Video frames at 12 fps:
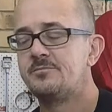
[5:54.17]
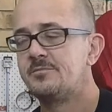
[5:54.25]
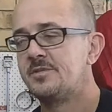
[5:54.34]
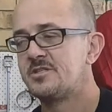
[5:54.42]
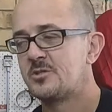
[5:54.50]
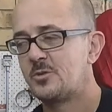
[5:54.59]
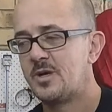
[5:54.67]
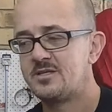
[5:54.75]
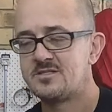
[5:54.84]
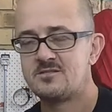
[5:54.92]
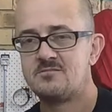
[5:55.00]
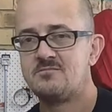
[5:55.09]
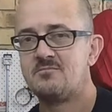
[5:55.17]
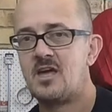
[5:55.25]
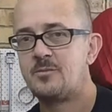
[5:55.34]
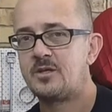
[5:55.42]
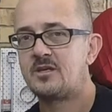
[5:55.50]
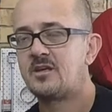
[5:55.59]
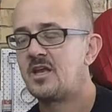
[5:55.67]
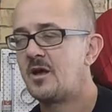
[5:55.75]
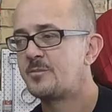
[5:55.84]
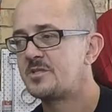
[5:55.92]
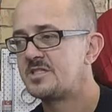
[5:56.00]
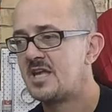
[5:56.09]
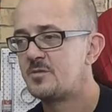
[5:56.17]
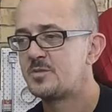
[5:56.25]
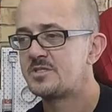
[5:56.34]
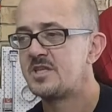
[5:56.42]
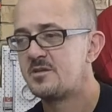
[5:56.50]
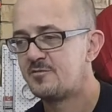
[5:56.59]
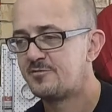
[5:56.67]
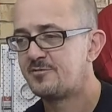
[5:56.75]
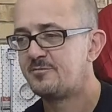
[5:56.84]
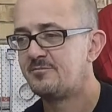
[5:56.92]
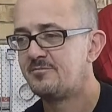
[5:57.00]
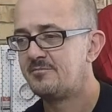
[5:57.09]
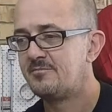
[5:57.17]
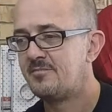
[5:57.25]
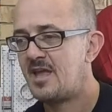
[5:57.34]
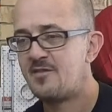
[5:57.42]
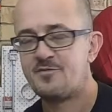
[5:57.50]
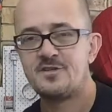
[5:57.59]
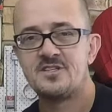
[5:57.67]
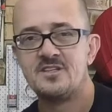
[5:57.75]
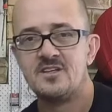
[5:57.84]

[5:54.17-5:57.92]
There's always maybe, you know, up to 10% of effort,